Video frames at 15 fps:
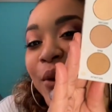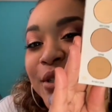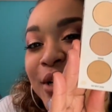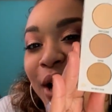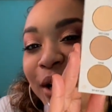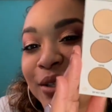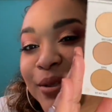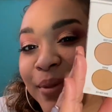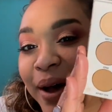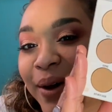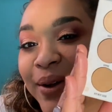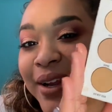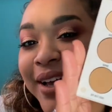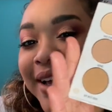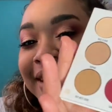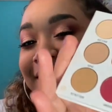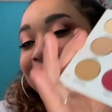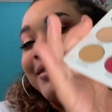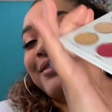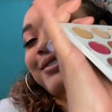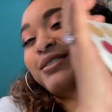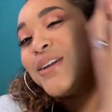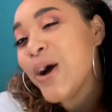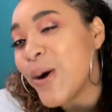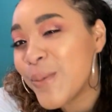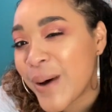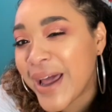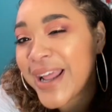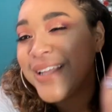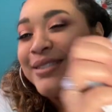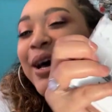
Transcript: one talks about it. Nobody